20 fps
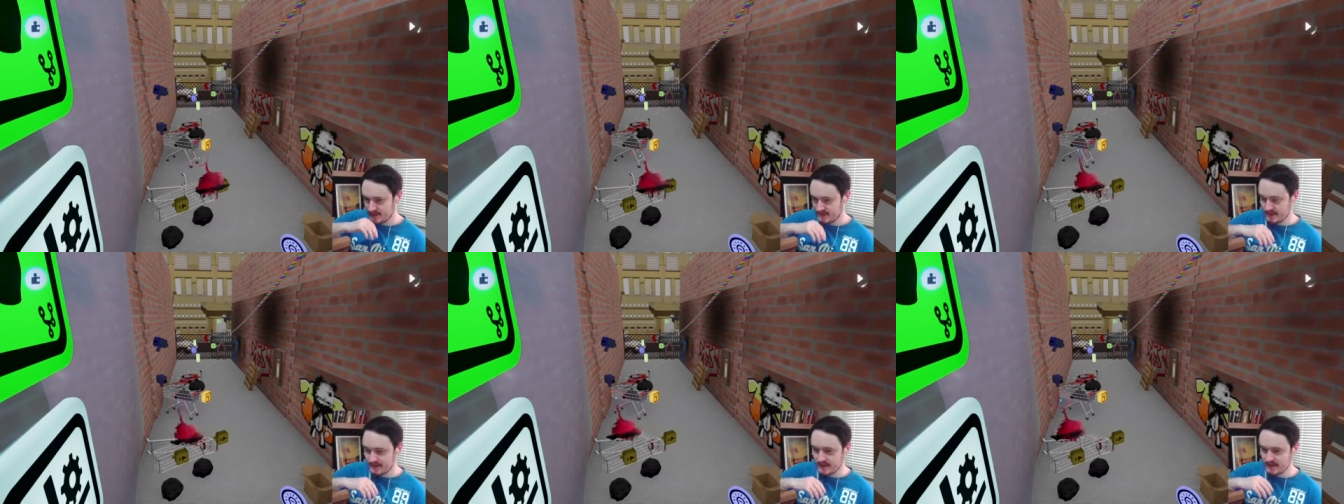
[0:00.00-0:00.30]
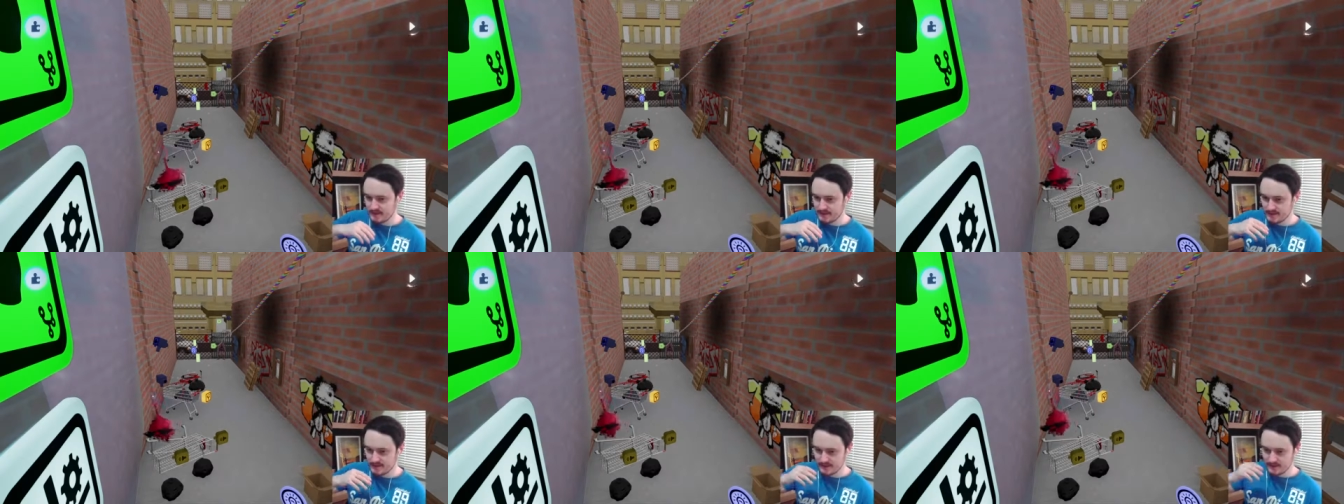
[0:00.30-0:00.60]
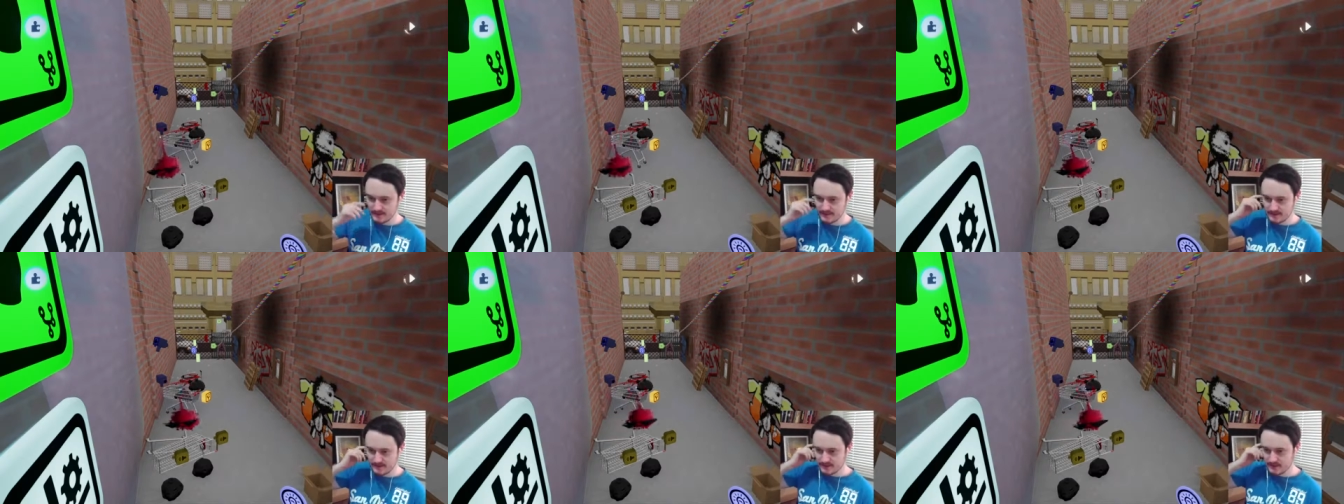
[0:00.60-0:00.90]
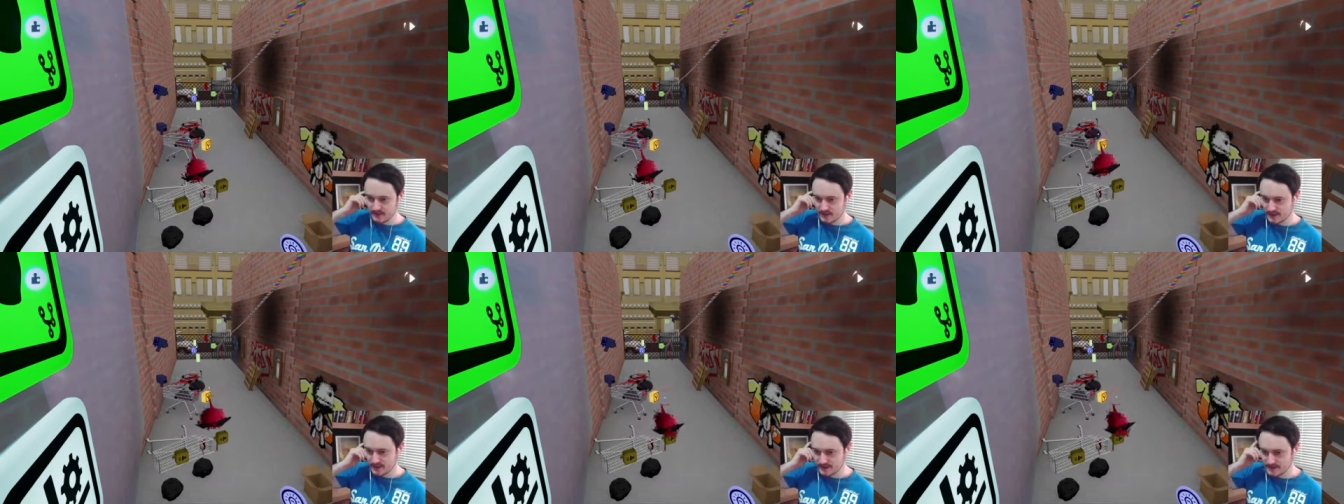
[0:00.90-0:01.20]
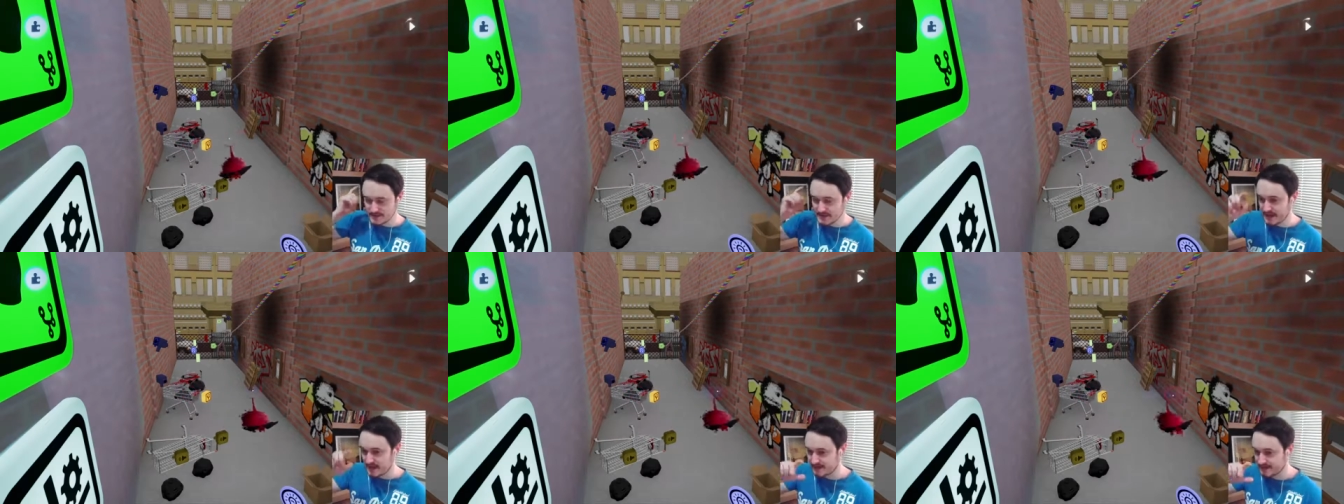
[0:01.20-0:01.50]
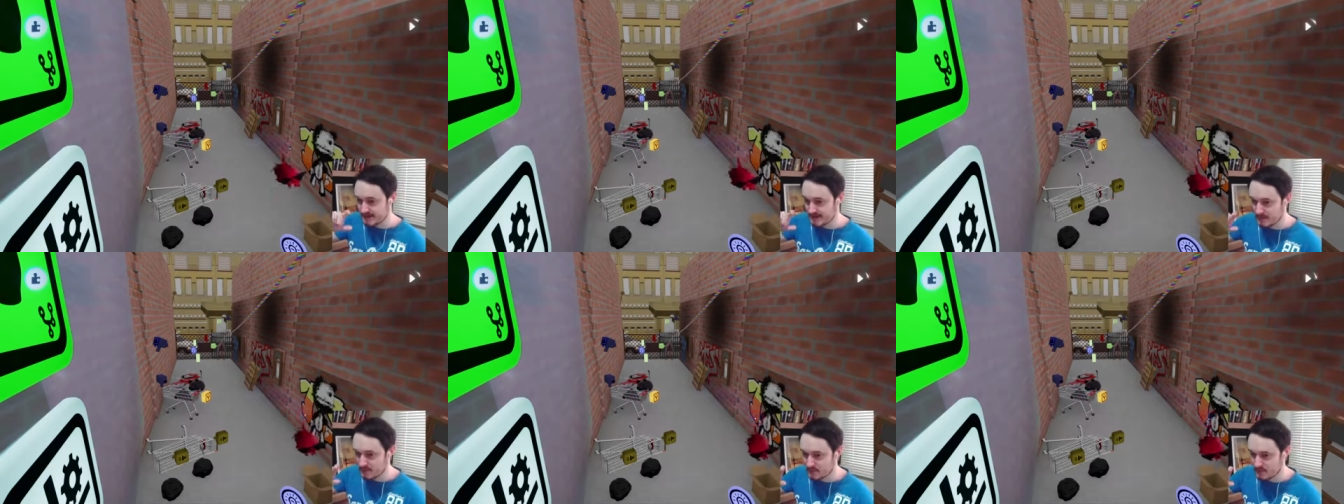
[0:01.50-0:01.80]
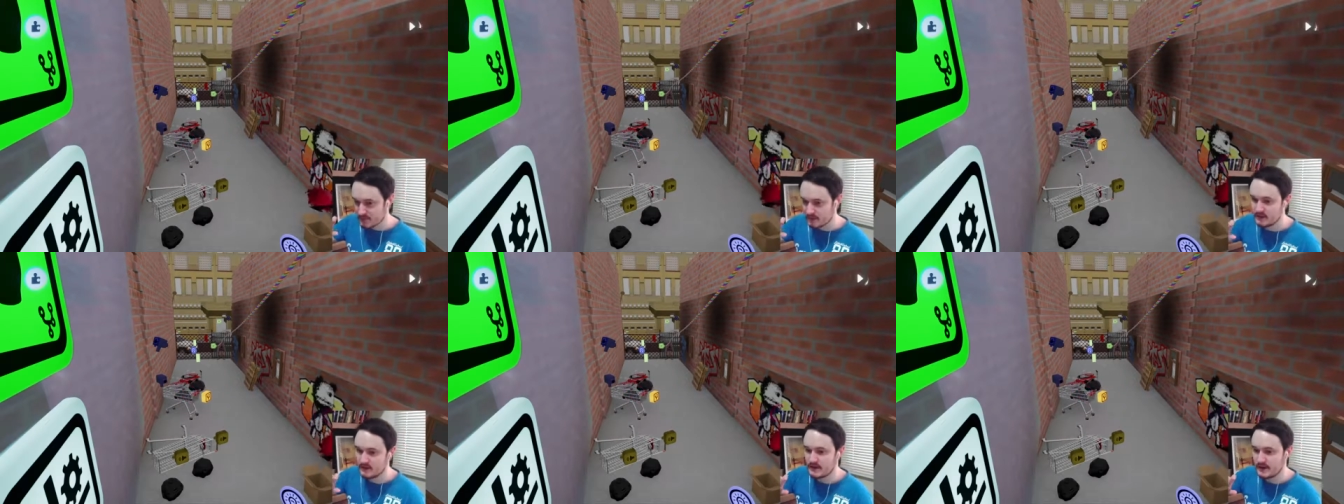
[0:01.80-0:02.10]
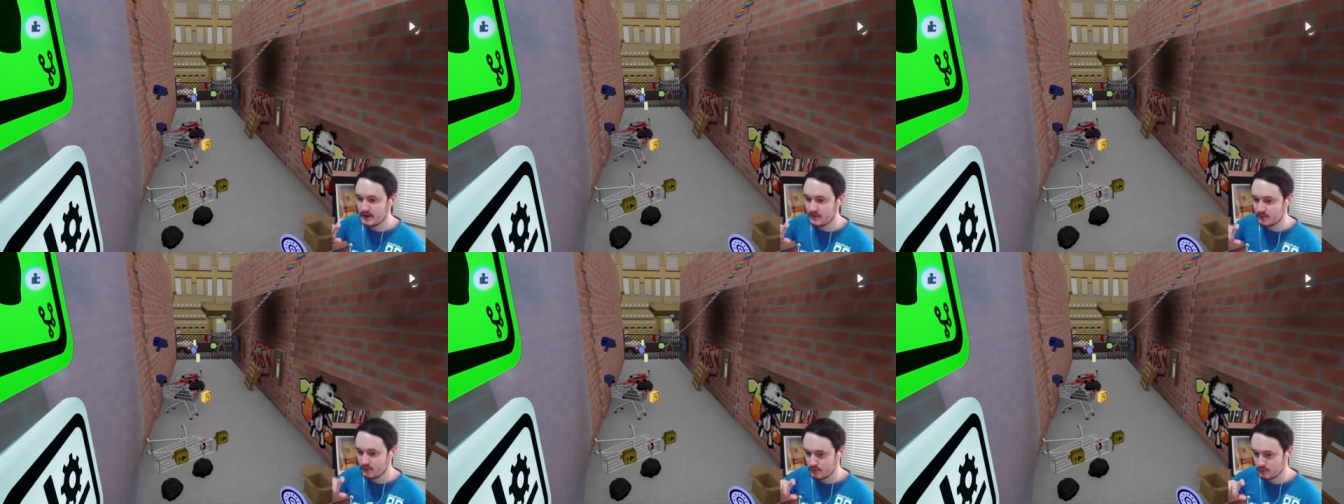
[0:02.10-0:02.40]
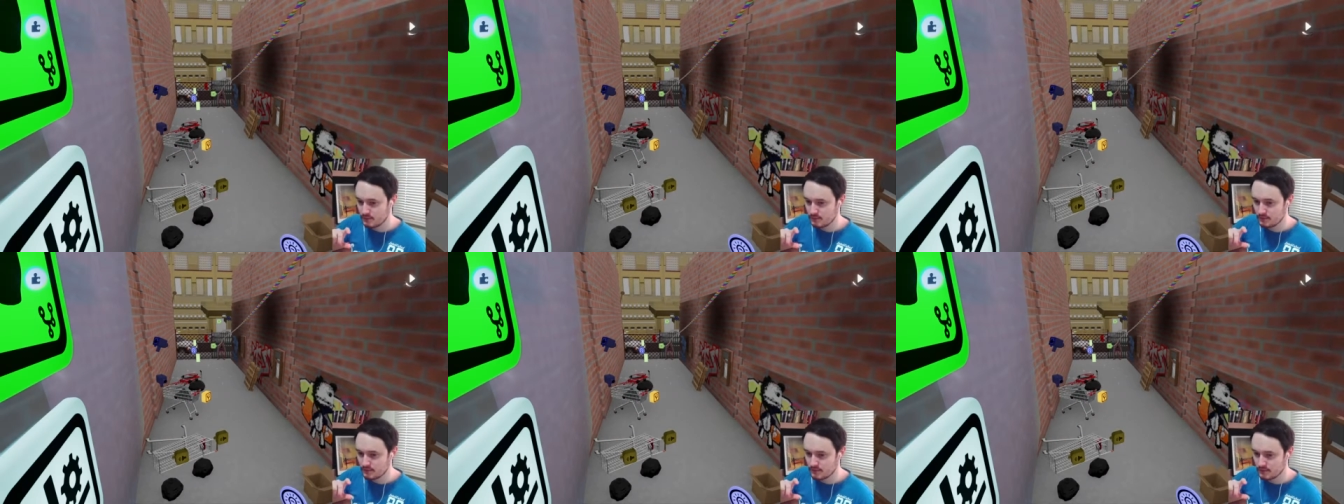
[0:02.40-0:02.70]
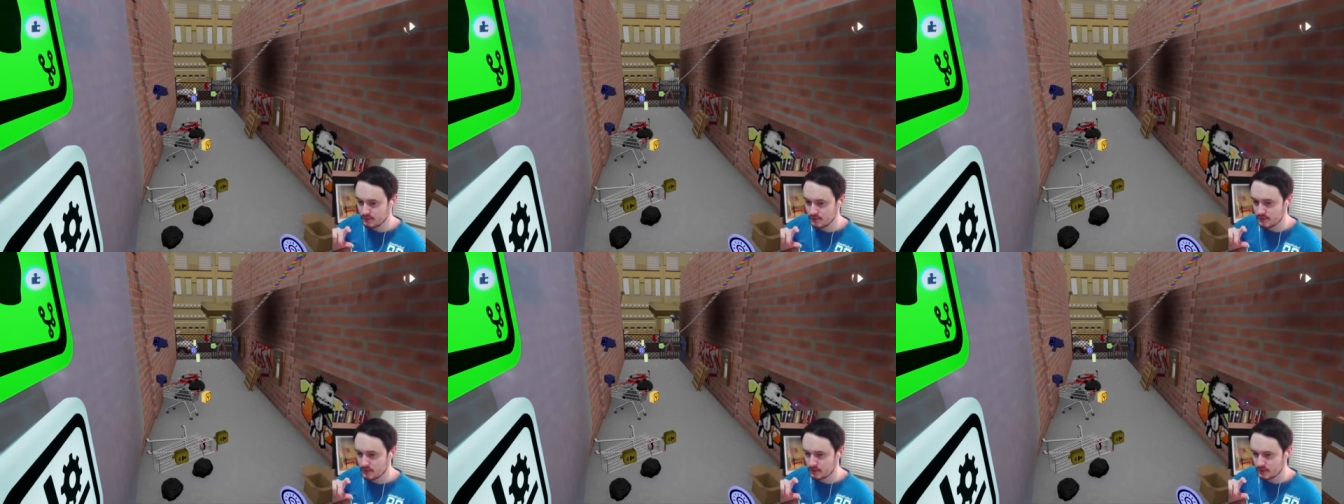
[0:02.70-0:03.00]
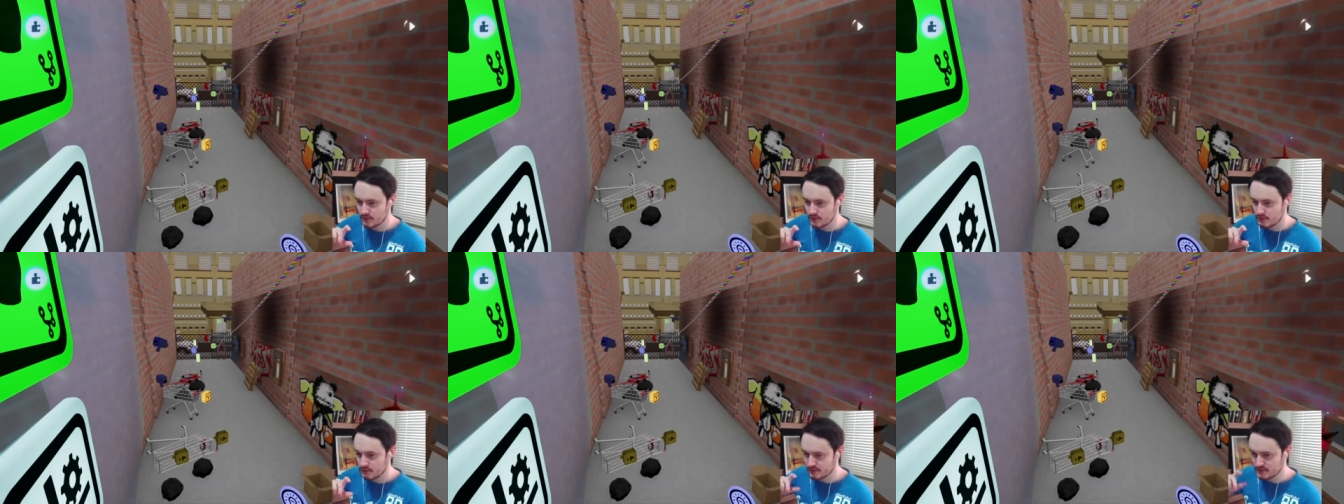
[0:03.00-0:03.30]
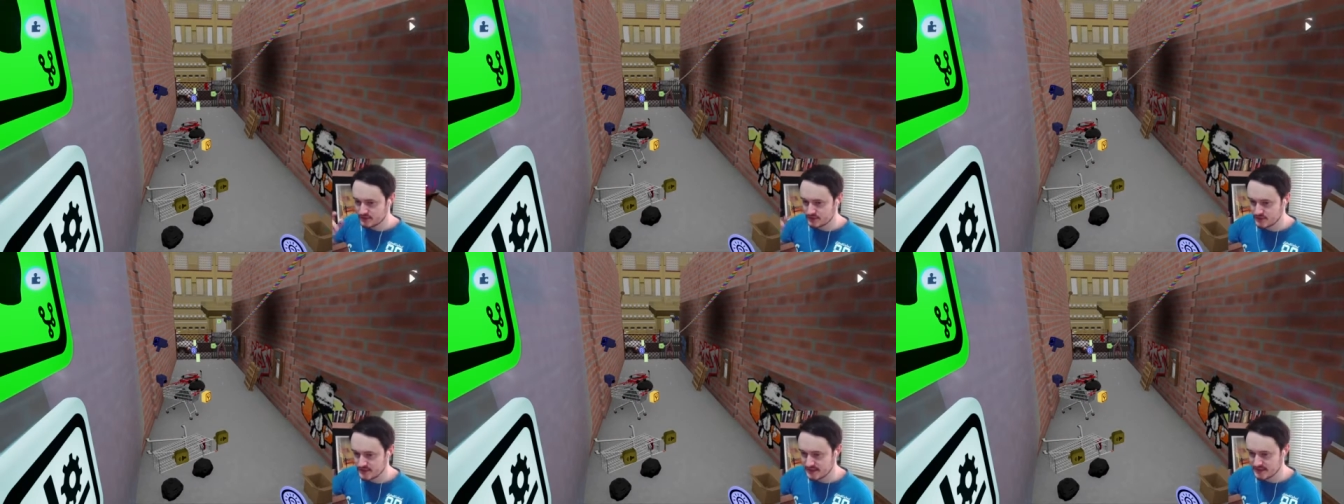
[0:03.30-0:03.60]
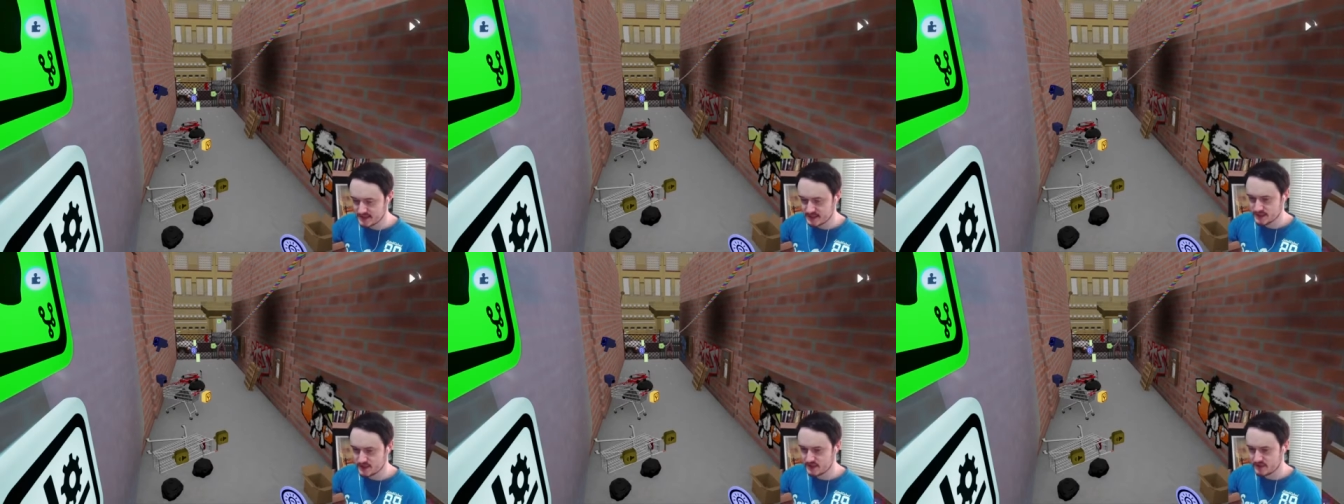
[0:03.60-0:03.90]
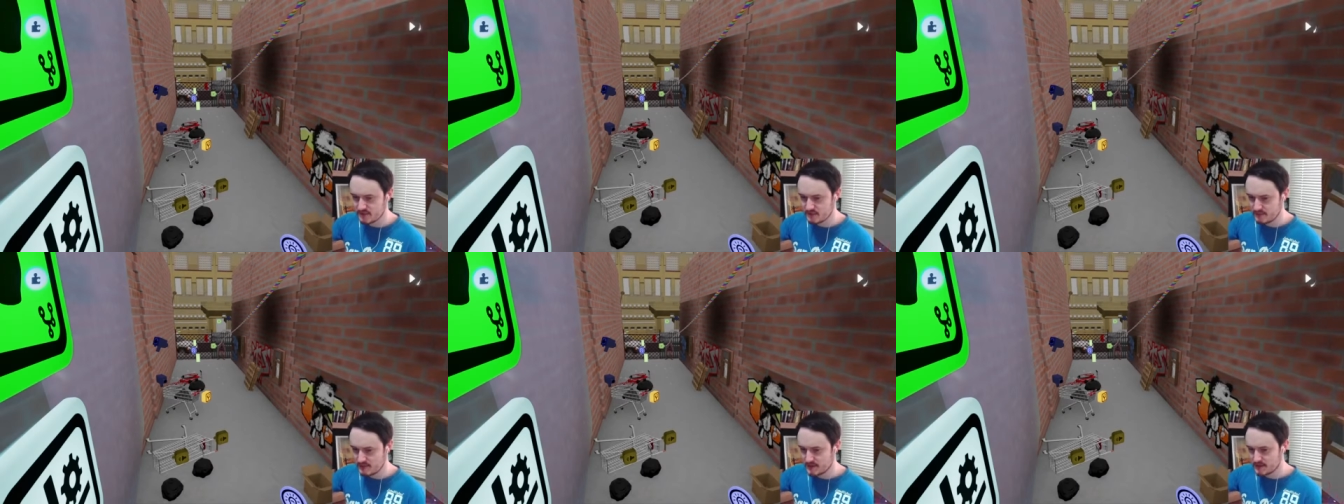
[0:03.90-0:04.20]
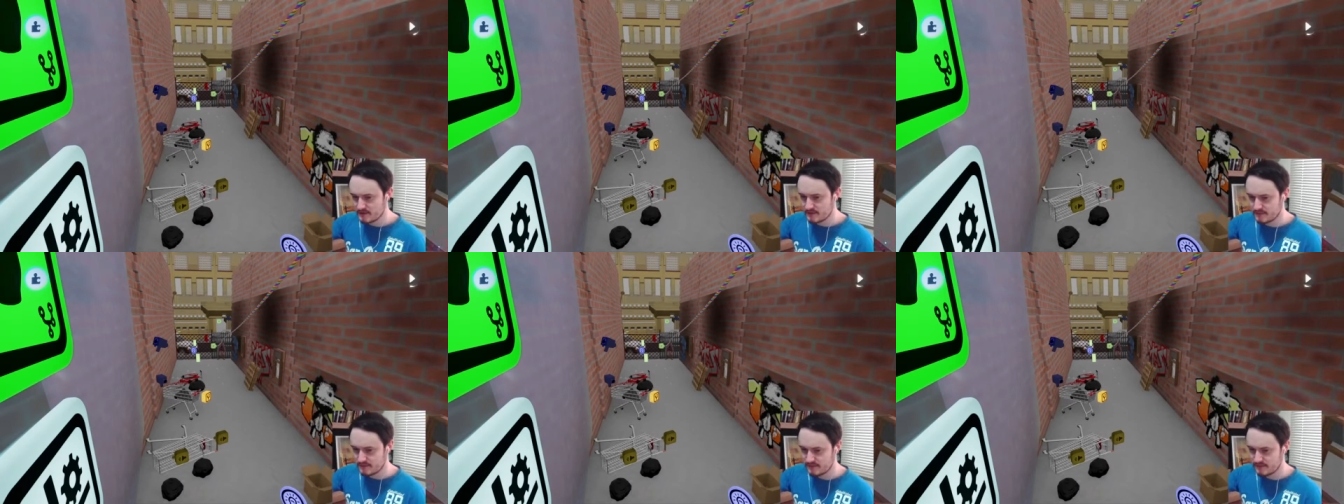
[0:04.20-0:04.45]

and you can set a timer how long you want the transition to be,